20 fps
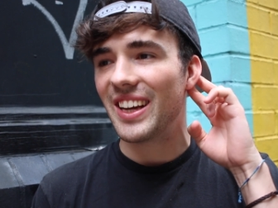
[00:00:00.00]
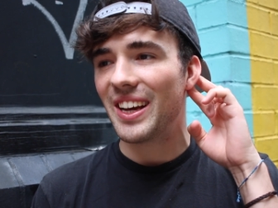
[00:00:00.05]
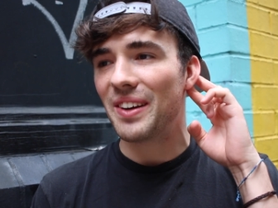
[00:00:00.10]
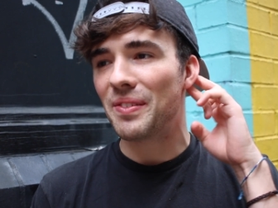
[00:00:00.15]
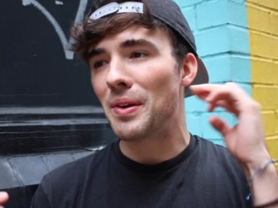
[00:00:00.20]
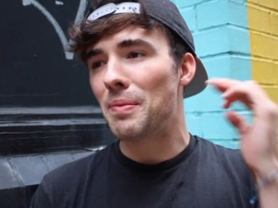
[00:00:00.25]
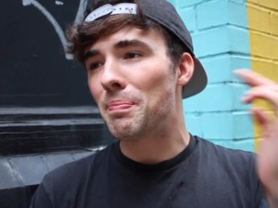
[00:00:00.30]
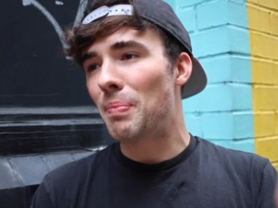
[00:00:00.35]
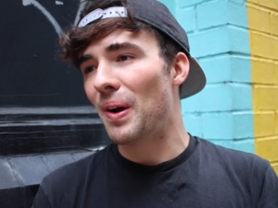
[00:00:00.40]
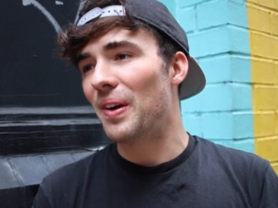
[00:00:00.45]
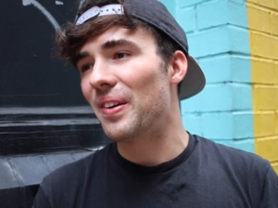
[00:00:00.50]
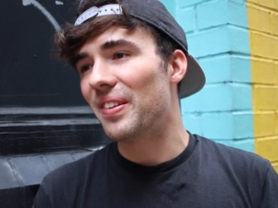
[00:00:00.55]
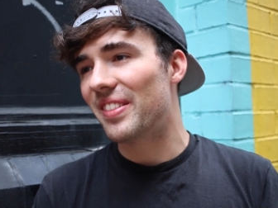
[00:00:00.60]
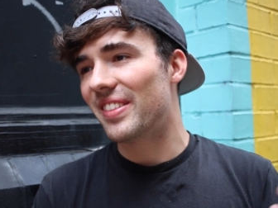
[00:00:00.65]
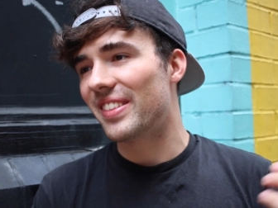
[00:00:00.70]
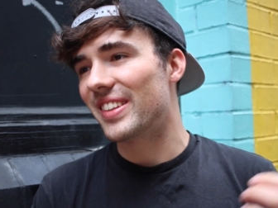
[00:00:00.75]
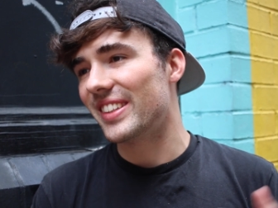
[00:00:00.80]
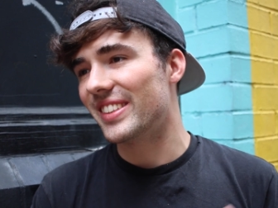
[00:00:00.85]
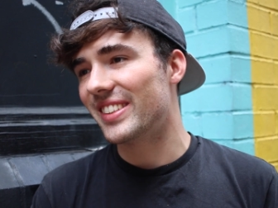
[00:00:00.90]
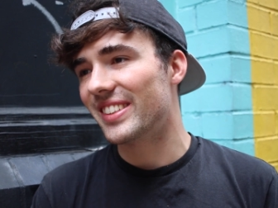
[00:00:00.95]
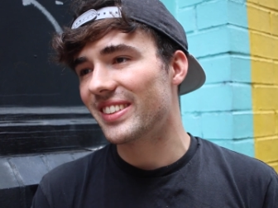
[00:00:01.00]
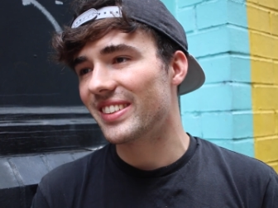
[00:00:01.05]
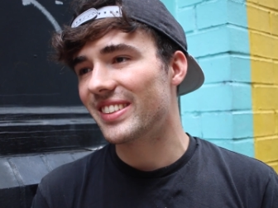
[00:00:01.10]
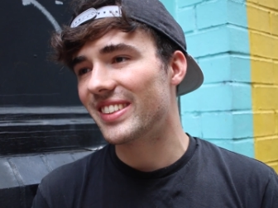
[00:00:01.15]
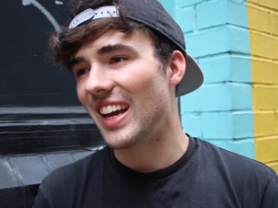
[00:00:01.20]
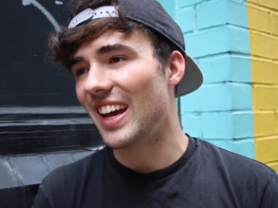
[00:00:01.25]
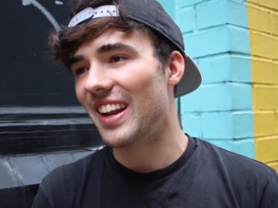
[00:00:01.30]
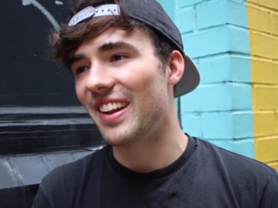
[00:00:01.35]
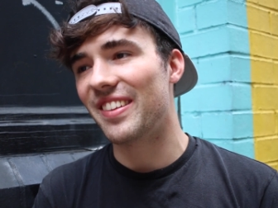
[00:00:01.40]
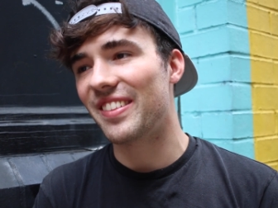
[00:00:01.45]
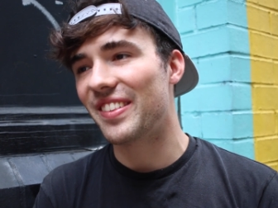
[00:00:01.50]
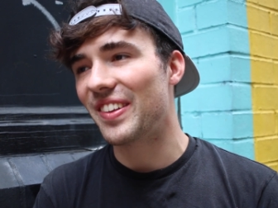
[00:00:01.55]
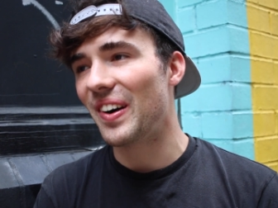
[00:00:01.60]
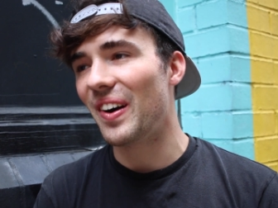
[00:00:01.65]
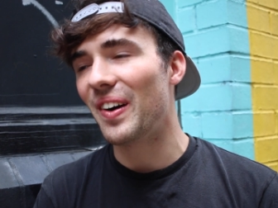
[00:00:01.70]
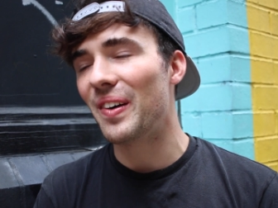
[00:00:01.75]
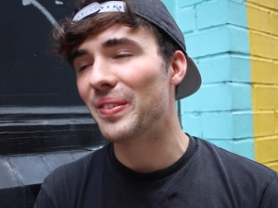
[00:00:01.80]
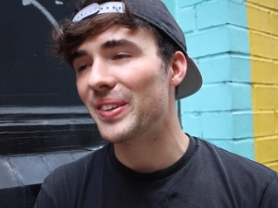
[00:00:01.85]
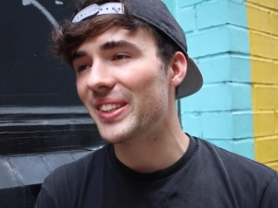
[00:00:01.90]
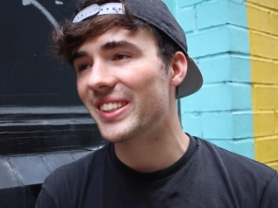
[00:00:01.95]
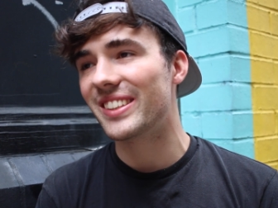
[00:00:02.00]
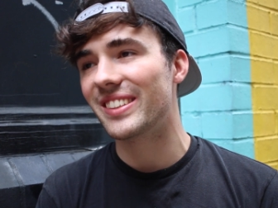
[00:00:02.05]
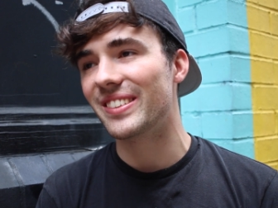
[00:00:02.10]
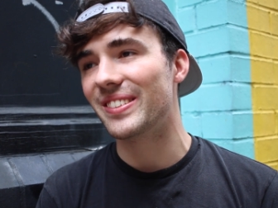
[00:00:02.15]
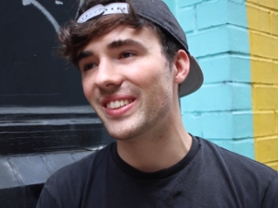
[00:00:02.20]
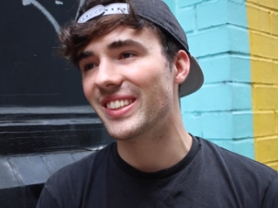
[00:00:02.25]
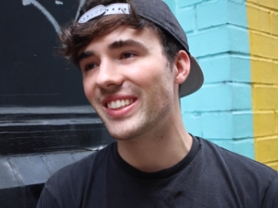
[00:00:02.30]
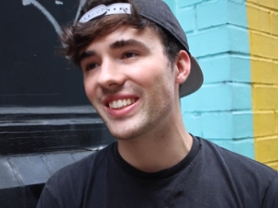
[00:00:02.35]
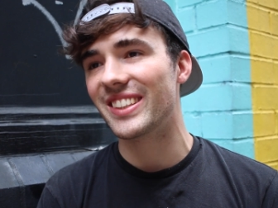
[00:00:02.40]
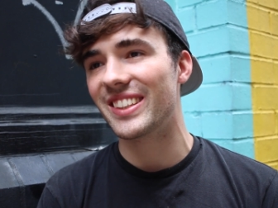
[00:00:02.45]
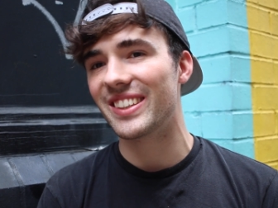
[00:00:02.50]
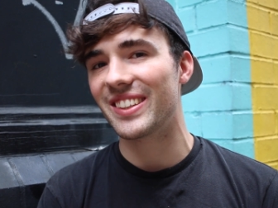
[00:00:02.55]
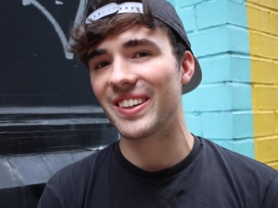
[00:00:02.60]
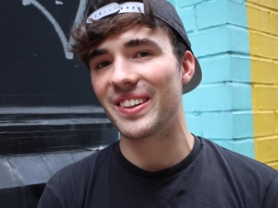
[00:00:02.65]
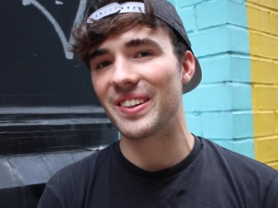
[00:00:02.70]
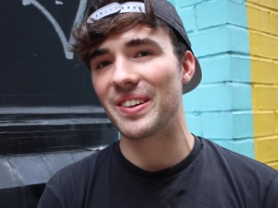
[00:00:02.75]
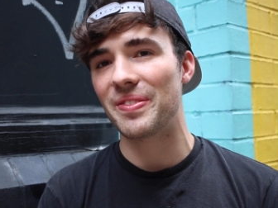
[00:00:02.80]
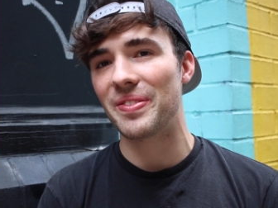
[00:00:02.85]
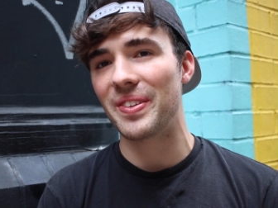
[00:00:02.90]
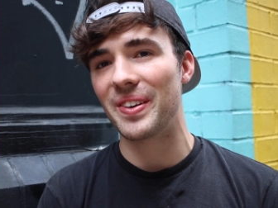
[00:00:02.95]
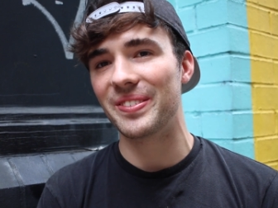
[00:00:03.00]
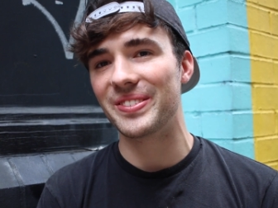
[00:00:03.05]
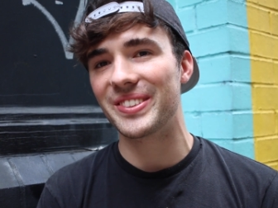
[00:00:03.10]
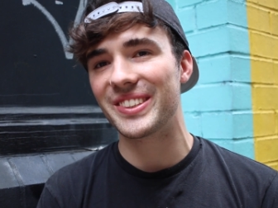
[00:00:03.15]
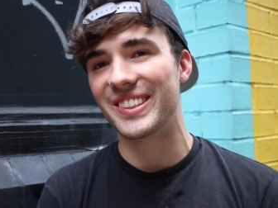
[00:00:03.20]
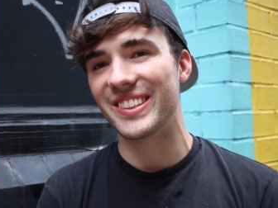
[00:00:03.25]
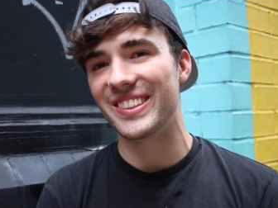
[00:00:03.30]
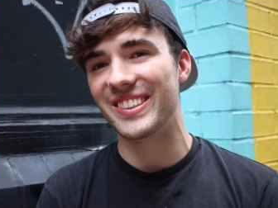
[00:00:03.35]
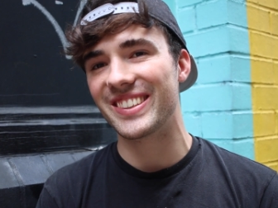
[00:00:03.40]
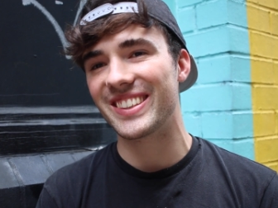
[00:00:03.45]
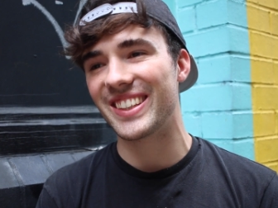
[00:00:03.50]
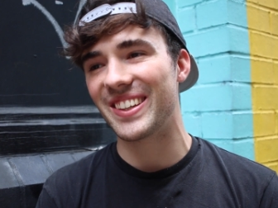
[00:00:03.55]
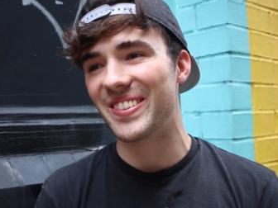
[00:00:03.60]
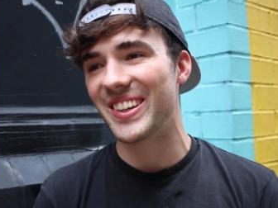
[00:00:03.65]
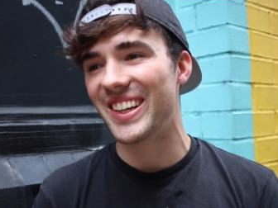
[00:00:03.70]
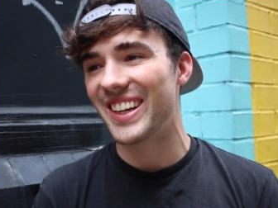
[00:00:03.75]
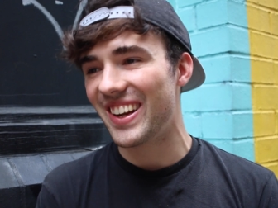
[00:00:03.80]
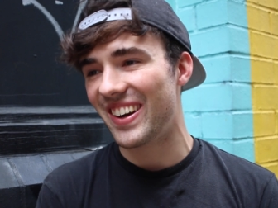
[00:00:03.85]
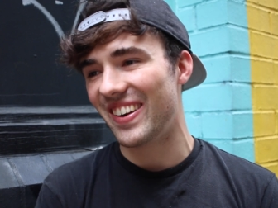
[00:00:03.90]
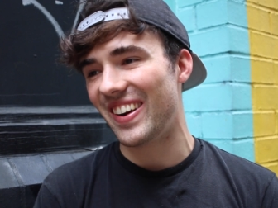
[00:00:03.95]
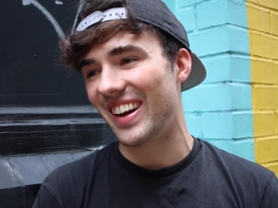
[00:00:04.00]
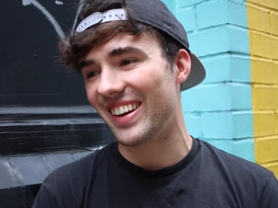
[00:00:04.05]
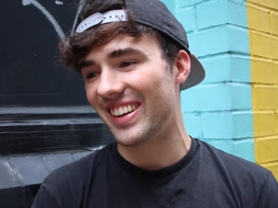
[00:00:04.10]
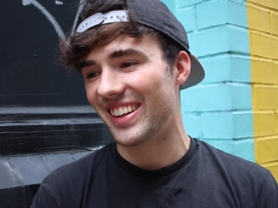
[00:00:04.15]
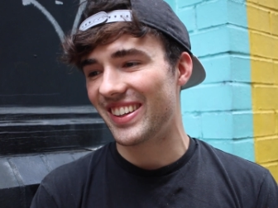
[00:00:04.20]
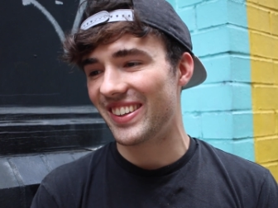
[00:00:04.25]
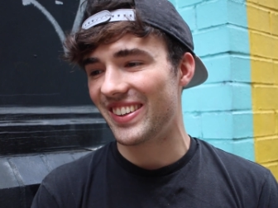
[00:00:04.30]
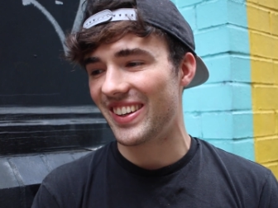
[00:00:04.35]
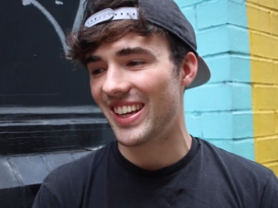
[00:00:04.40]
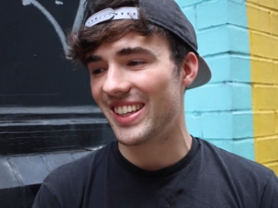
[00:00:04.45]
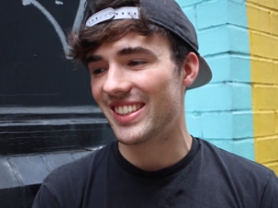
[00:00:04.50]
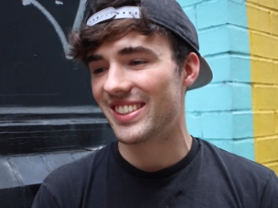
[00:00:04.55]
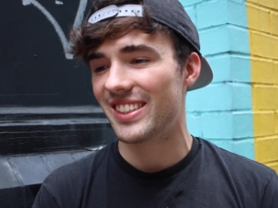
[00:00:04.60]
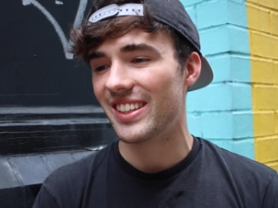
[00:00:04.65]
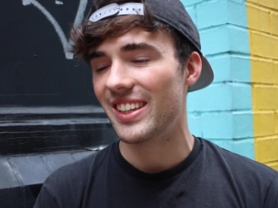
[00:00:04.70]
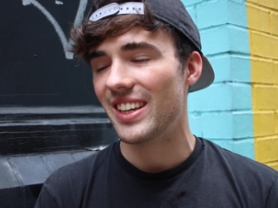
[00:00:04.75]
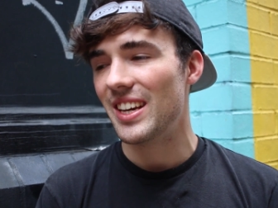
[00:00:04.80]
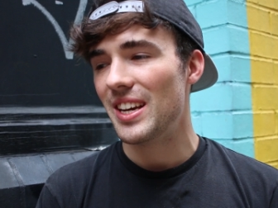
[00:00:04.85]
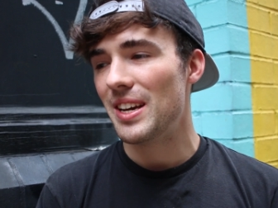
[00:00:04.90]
and we both just sat there and thought, oh, we should have gone to film school because then we'd know how to do this.